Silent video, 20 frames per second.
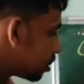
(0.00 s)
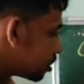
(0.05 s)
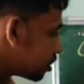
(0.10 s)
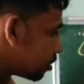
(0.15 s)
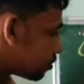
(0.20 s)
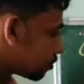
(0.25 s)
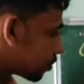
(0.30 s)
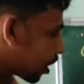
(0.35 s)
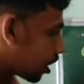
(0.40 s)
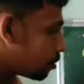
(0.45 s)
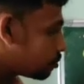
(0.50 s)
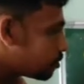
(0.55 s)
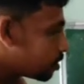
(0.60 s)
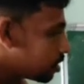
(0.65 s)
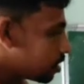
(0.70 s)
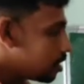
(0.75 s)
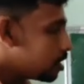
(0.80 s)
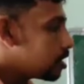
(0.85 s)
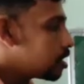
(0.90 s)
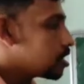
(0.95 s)
The
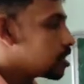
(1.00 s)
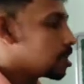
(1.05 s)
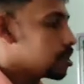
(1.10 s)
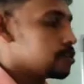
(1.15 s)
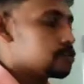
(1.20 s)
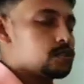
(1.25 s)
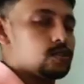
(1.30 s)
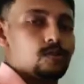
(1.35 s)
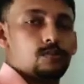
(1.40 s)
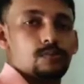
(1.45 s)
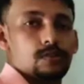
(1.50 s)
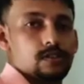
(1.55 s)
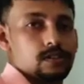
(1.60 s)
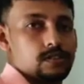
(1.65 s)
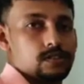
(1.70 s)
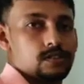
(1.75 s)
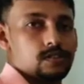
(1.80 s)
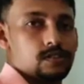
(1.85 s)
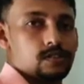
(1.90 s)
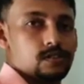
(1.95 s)
primary
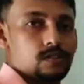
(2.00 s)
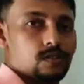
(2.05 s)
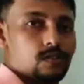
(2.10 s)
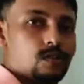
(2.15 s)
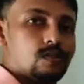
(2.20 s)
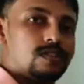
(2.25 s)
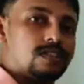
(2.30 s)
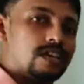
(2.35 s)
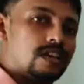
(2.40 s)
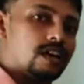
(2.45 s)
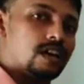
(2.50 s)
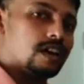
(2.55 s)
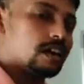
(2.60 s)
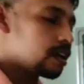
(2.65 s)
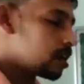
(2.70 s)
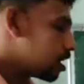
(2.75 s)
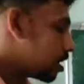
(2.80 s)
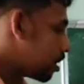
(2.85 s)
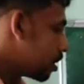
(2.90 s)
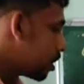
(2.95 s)
consumers, or they are
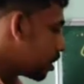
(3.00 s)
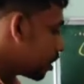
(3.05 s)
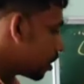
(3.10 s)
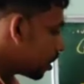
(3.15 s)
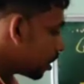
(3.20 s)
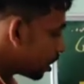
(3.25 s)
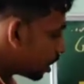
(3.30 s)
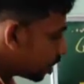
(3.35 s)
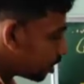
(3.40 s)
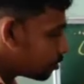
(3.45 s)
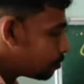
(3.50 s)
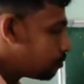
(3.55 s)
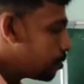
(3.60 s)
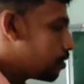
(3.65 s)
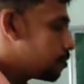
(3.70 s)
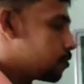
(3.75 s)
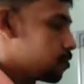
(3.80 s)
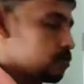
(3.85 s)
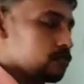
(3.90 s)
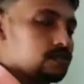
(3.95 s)

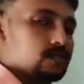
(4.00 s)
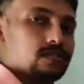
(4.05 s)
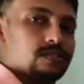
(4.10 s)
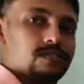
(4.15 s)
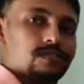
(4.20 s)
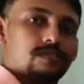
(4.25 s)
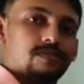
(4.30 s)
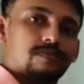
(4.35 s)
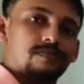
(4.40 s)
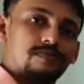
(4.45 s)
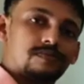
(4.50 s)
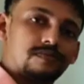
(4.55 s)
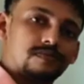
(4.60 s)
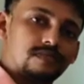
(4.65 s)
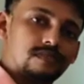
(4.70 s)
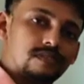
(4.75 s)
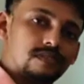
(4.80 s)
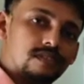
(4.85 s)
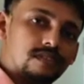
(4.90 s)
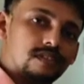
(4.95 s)
herbivores.
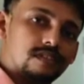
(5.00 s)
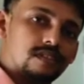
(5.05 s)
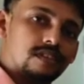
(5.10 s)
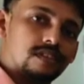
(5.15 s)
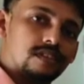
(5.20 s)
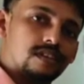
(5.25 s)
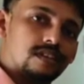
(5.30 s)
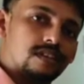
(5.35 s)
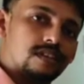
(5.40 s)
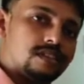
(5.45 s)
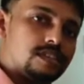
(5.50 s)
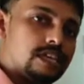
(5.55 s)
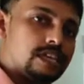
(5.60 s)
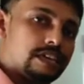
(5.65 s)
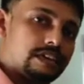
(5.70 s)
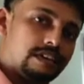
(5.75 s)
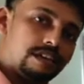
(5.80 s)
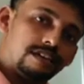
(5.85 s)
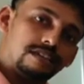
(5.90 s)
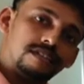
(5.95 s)
They
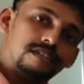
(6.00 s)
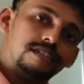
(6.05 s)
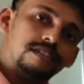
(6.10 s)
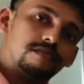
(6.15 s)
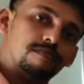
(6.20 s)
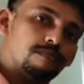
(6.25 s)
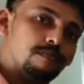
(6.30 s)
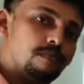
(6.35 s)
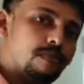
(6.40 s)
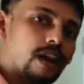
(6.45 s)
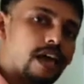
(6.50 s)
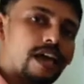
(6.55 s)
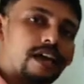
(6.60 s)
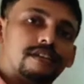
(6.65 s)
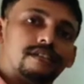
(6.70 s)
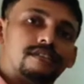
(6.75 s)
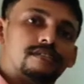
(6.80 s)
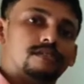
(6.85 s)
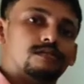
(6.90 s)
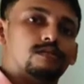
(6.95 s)
eat
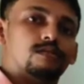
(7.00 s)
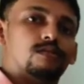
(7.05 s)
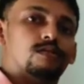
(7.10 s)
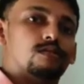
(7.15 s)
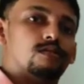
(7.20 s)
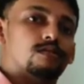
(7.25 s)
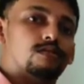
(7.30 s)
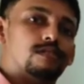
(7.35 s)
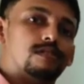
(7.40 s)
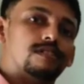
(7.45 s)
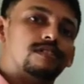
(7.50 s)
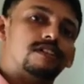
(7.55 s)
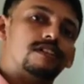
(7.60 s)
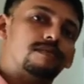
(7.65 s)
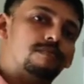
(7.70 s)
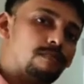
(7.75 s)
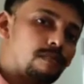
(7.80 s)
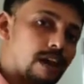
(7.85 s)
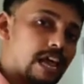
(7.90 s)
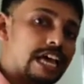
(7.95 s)
plant or
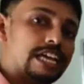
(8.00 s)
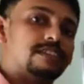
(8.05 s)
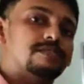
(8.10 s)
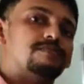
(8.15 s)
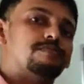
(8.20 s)
plant